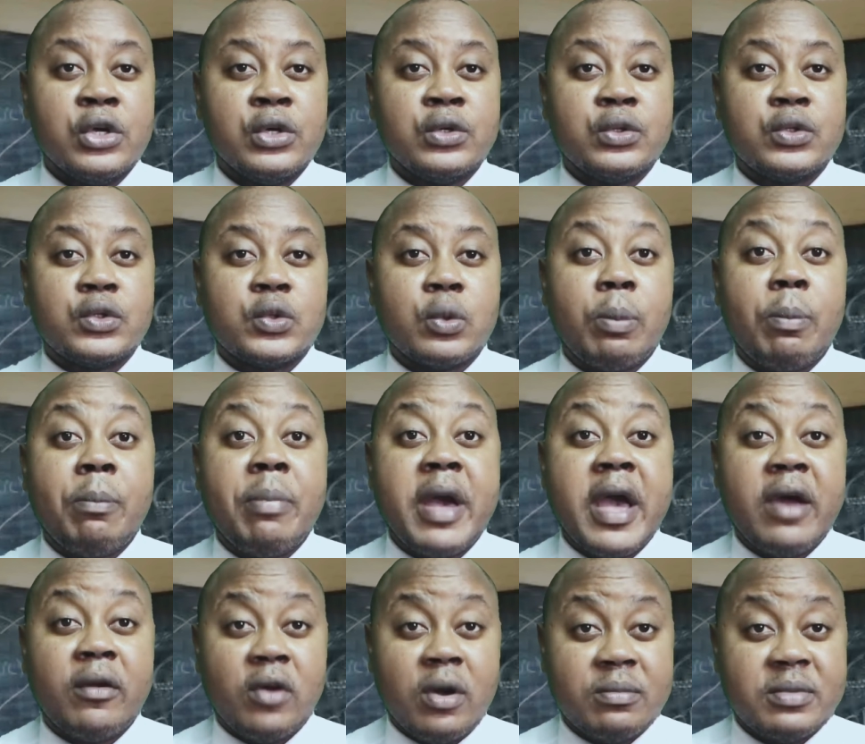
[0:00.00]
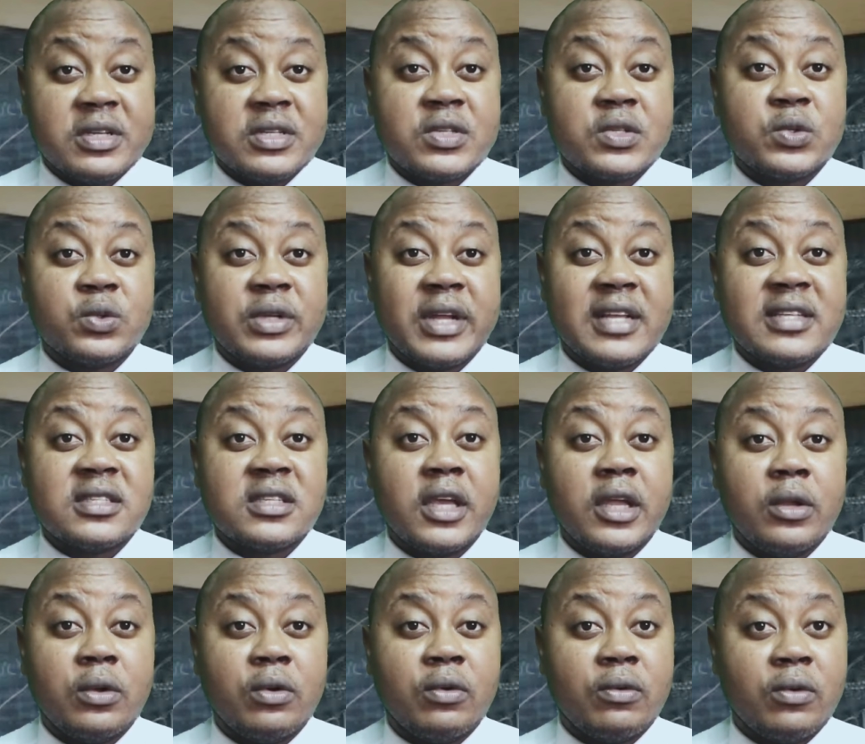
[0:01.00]
to pair up the students
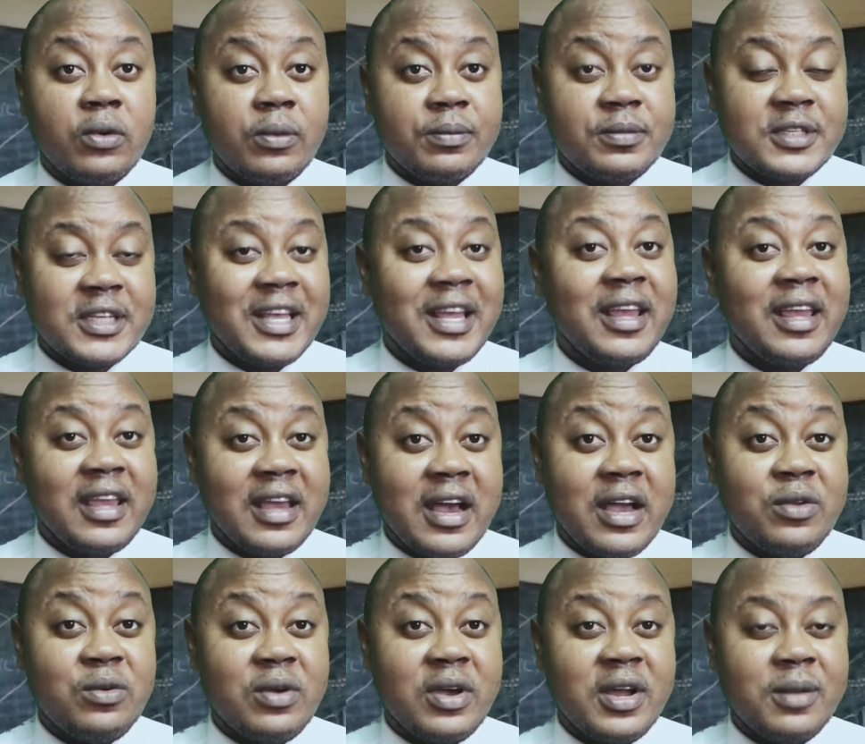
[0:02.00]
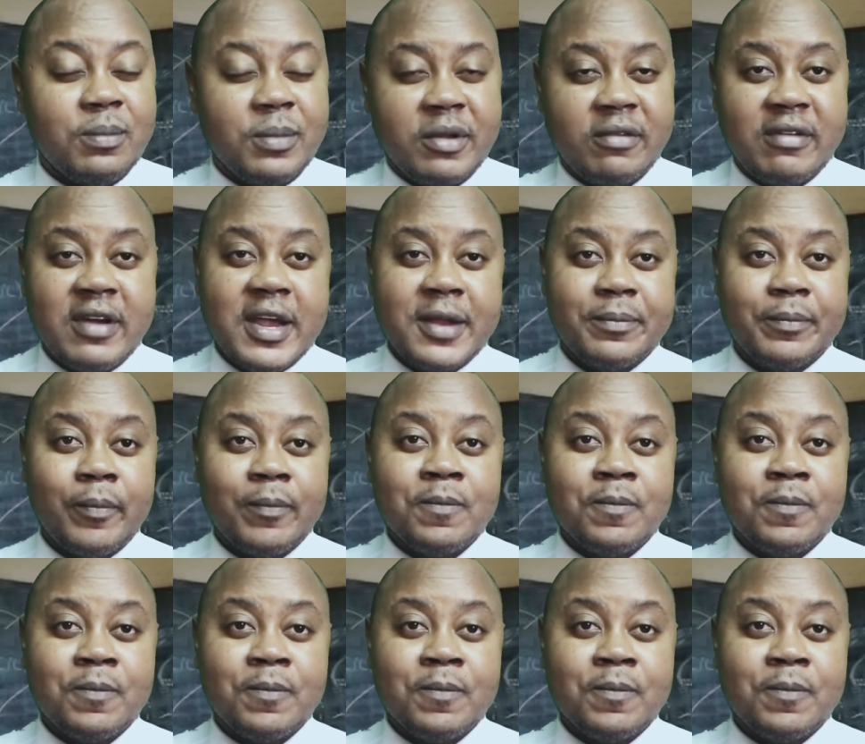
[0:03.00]
in groups. Yeah, you heard me right.